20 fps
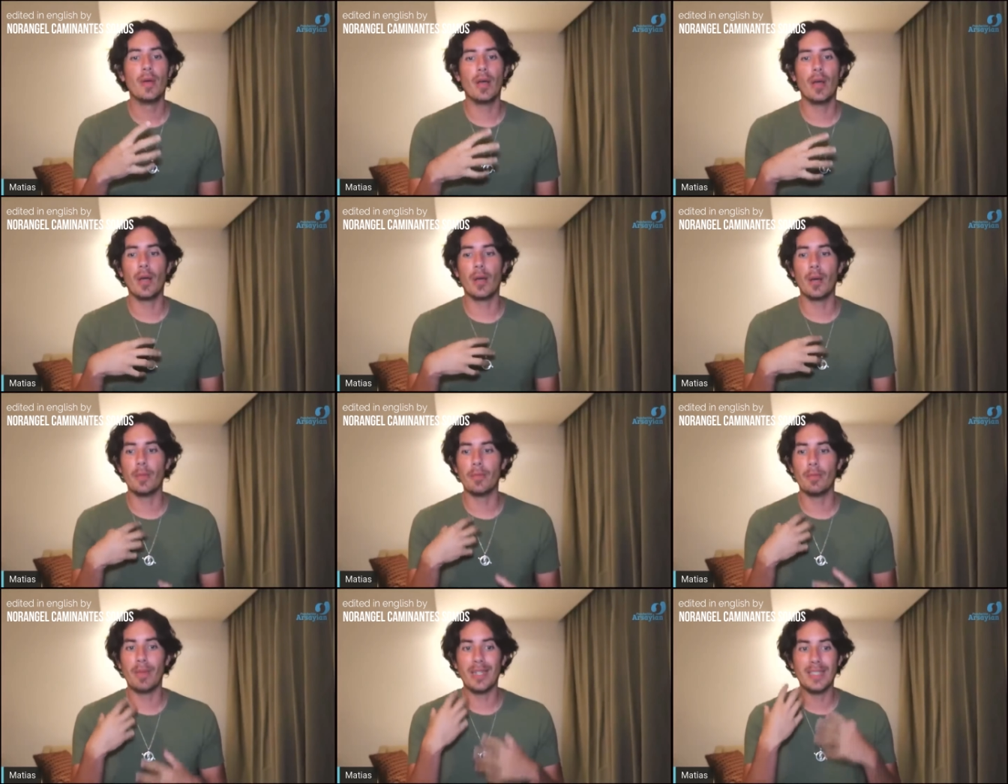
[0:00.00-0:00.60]

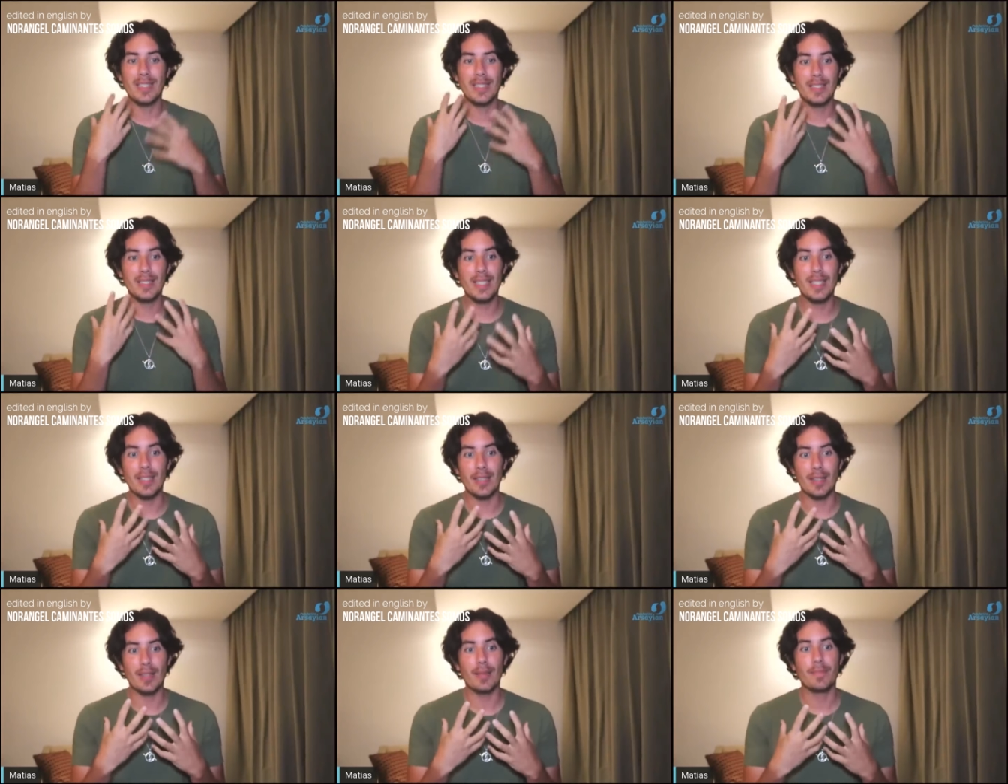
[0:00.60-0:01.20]
by the
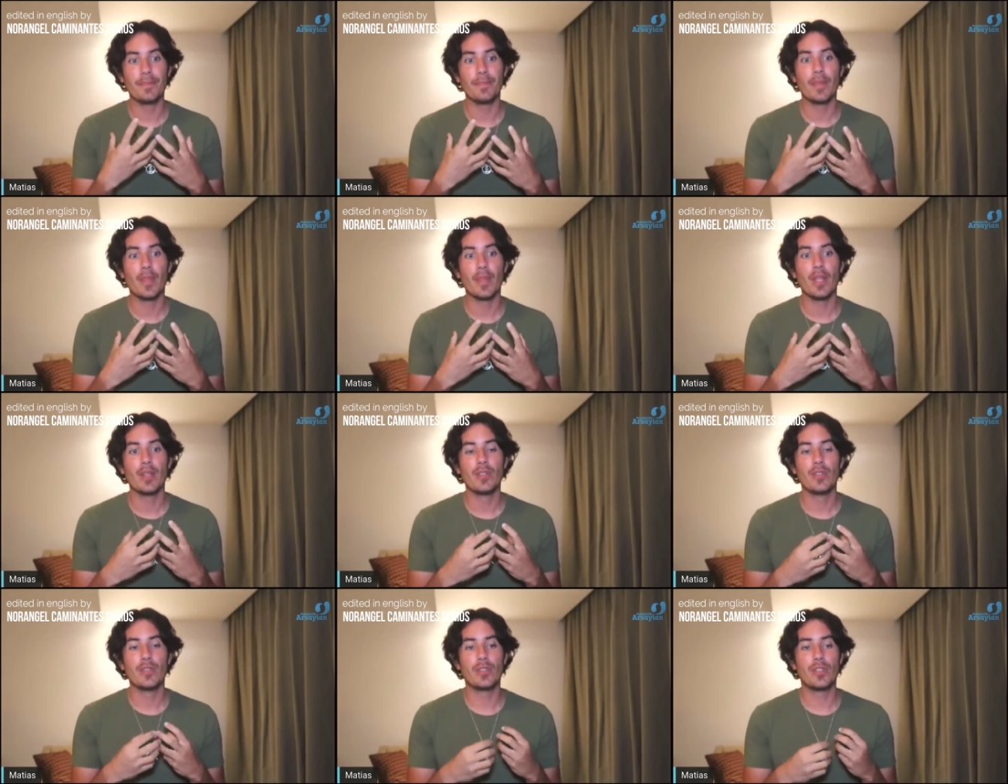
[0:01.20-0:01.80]
teeth.
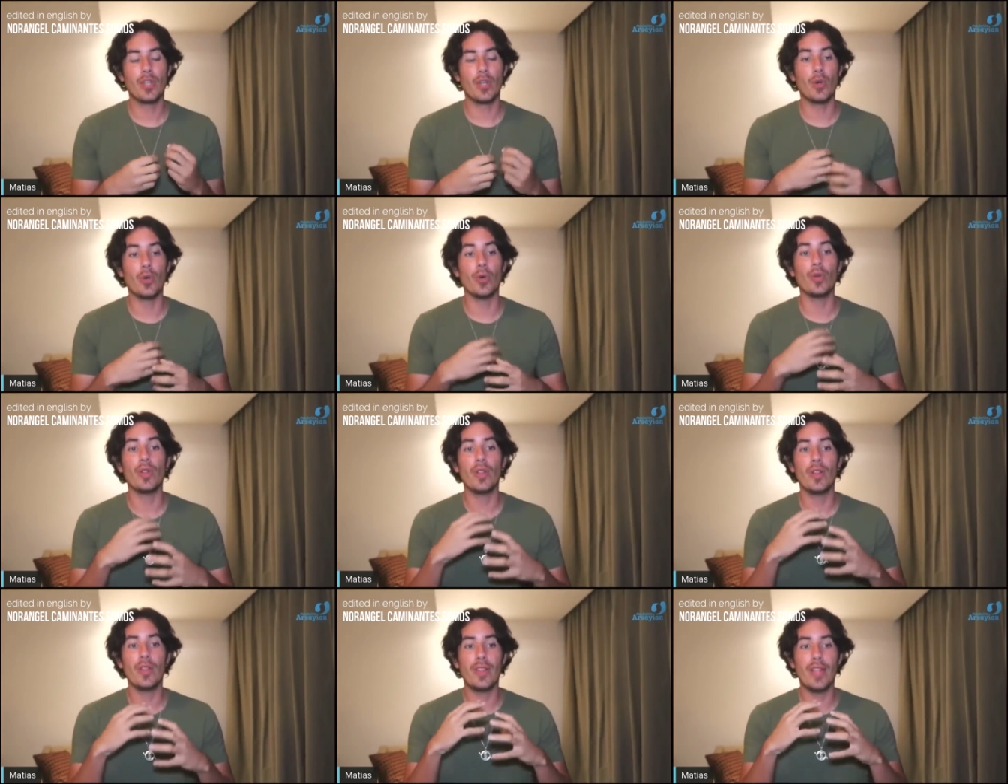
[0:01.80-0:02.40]

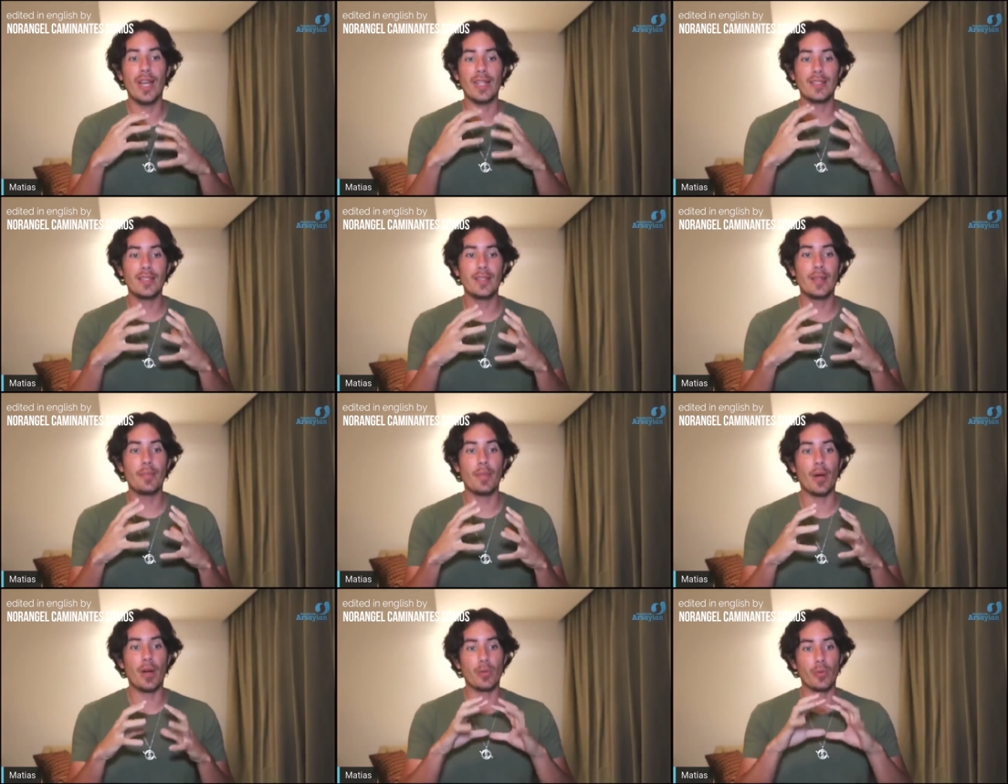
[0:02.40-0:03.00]
So that's the
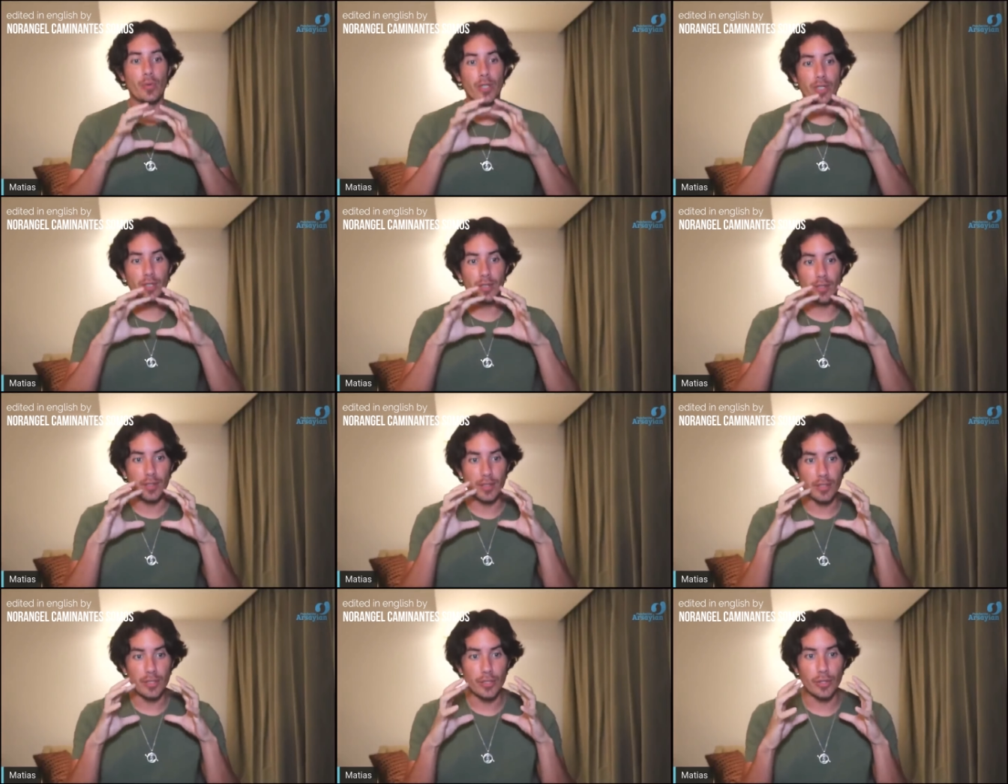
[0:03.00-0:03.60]
part when
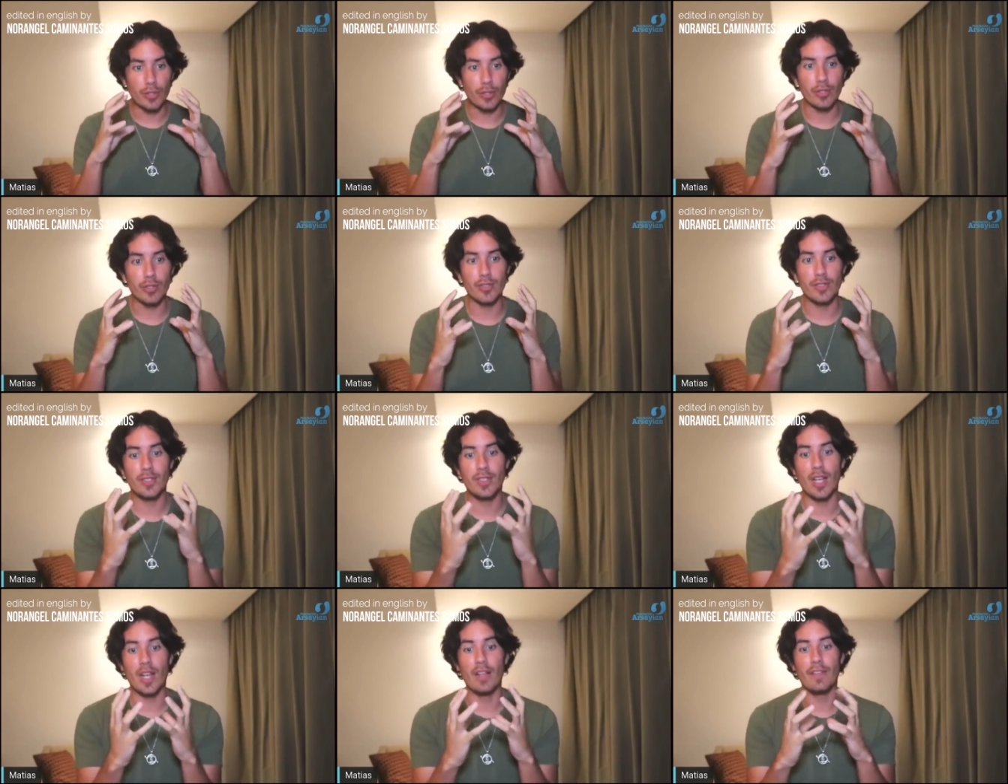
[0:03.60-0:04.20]
your
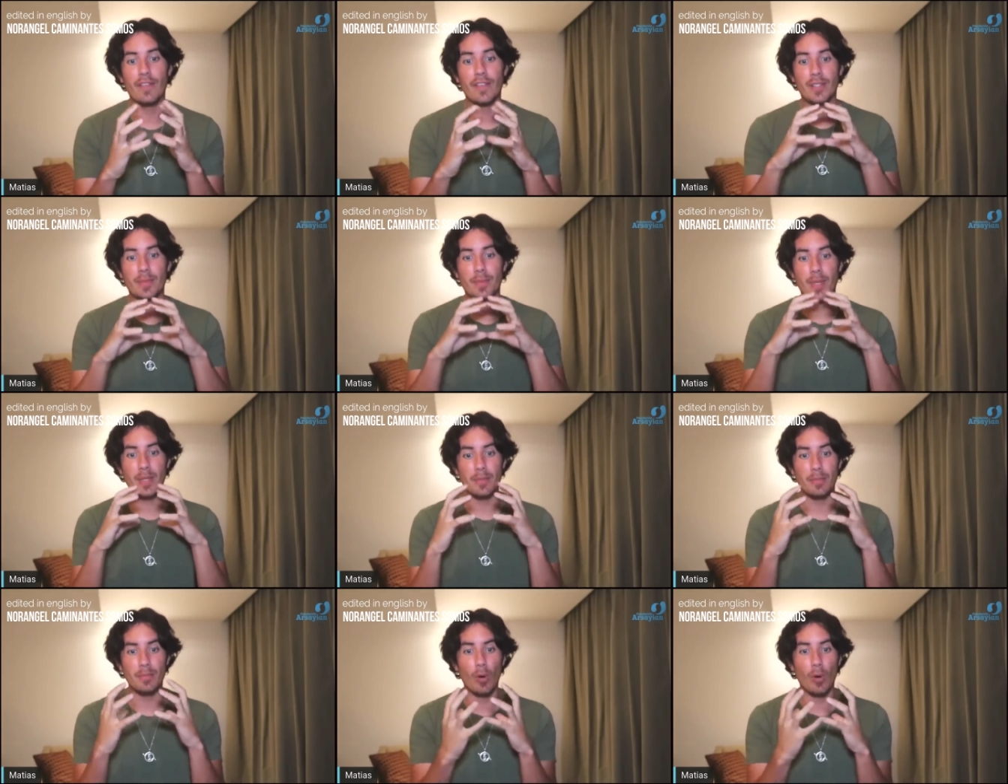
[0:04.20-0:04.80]
self is
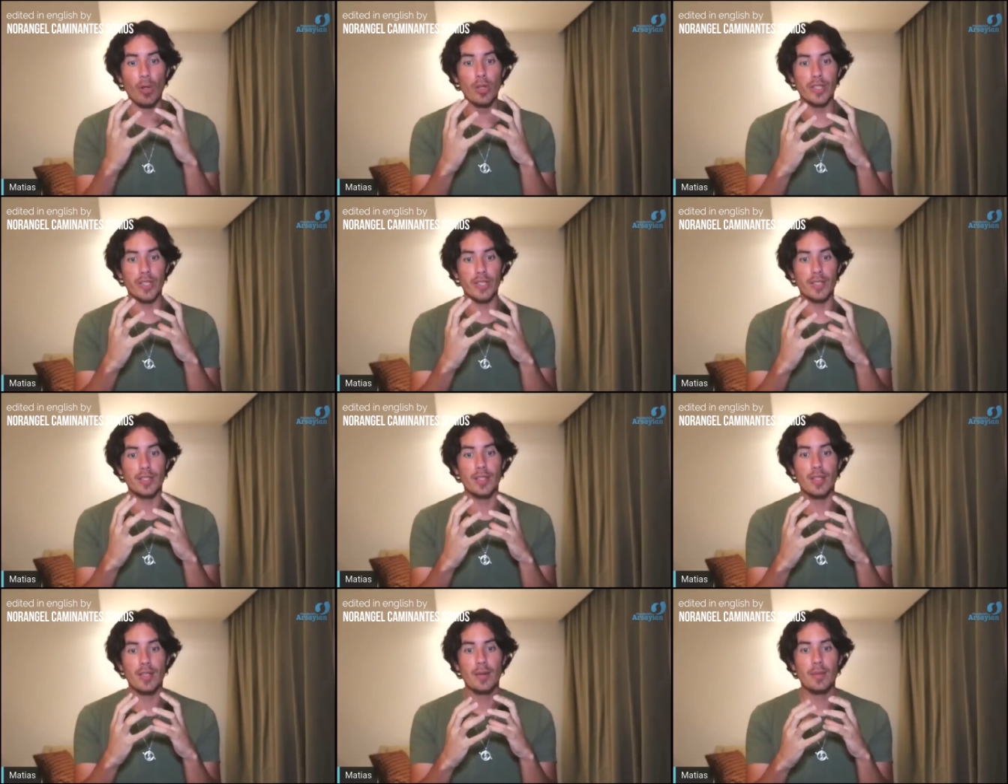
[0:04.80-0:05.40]
being
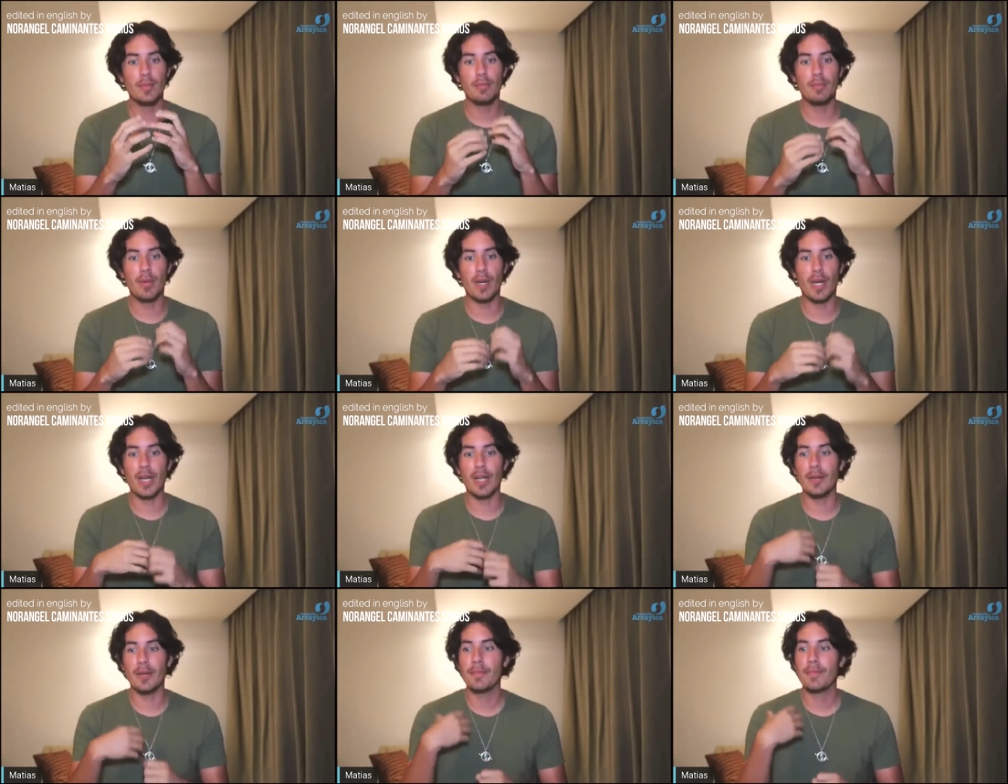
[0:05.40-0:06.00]
molded
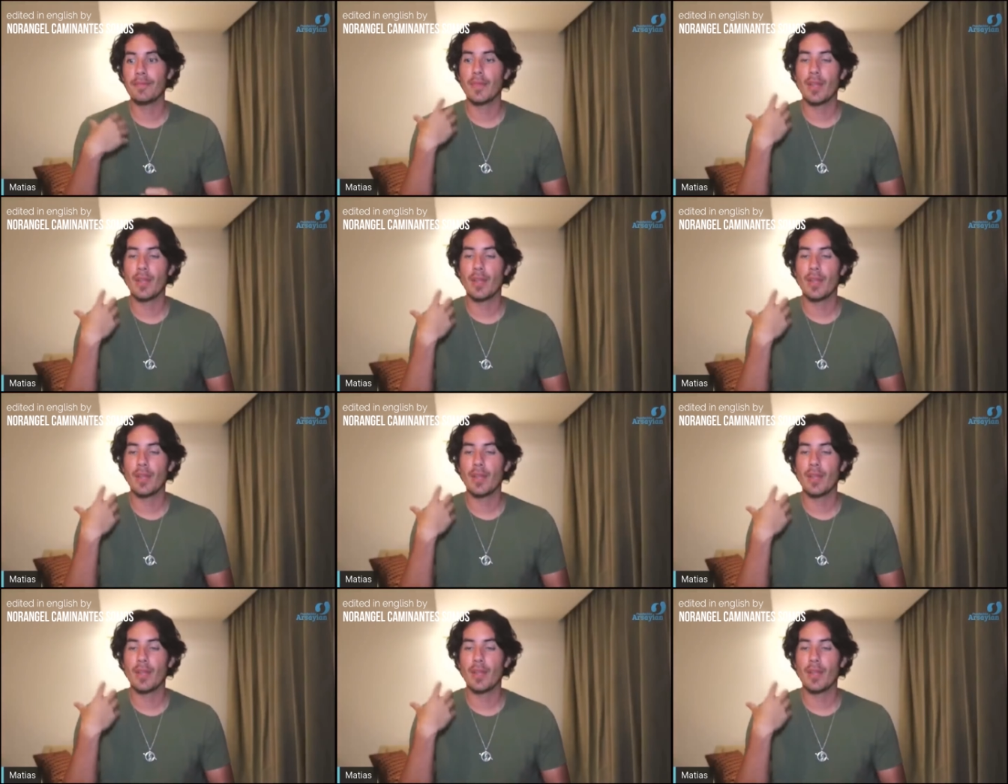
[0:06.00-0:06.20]
by